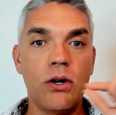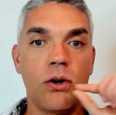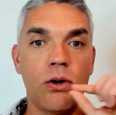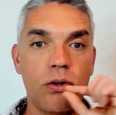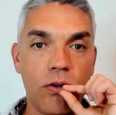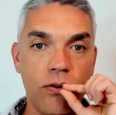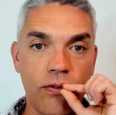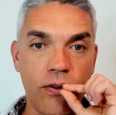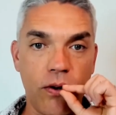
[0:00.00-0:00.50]

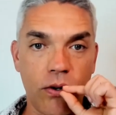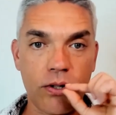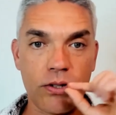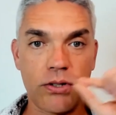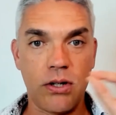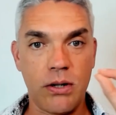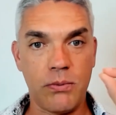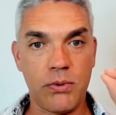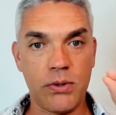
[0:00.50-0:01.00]
or you
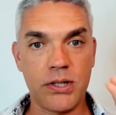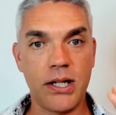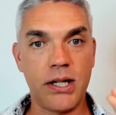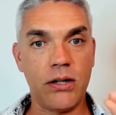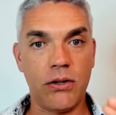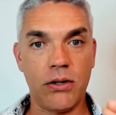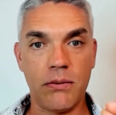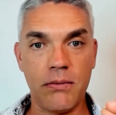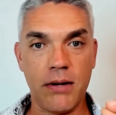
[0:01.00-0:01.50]
focus on a
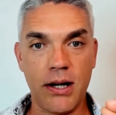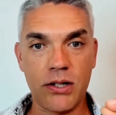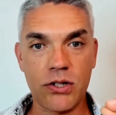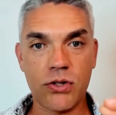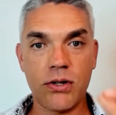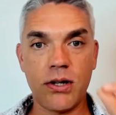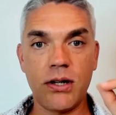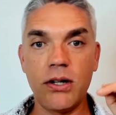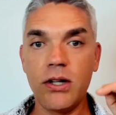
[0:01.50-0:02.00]
particular
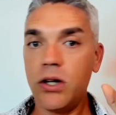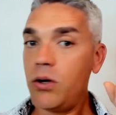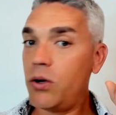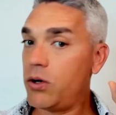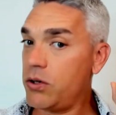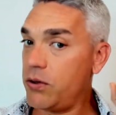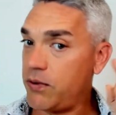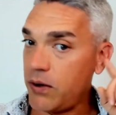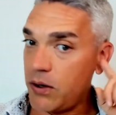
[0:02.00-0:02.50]
mantra
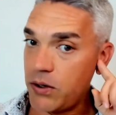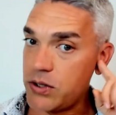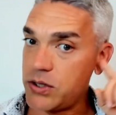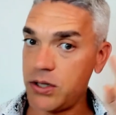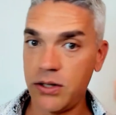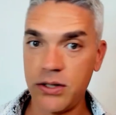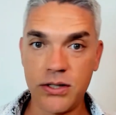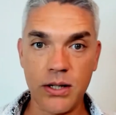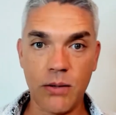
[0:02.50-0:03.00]
or you
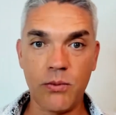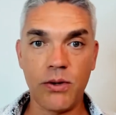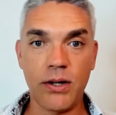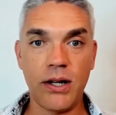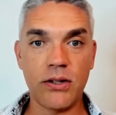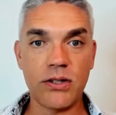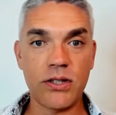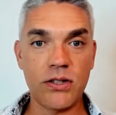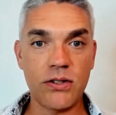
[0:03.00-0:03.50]
focus on
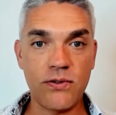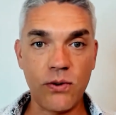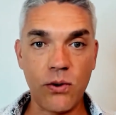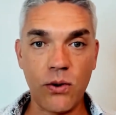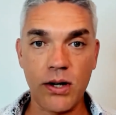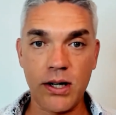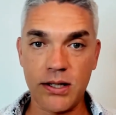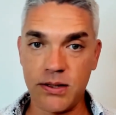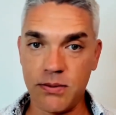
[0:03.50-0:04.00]
someone else's
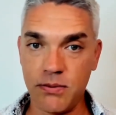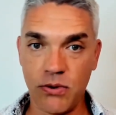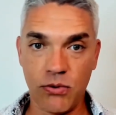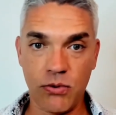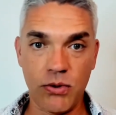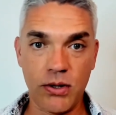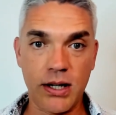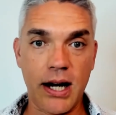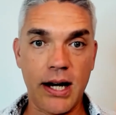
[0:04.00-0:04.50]
voice
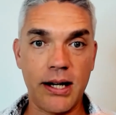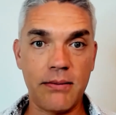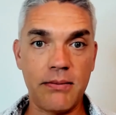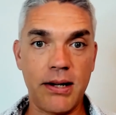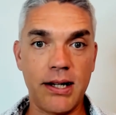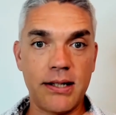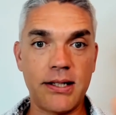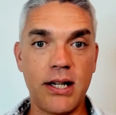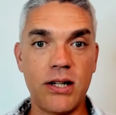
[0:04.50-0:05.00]
through a guided
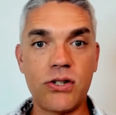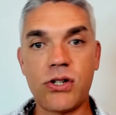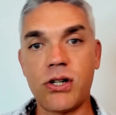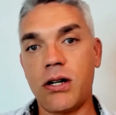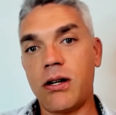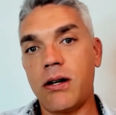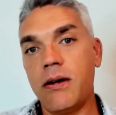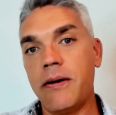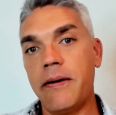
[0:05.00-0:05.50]

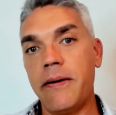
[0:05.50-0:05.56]
meditation.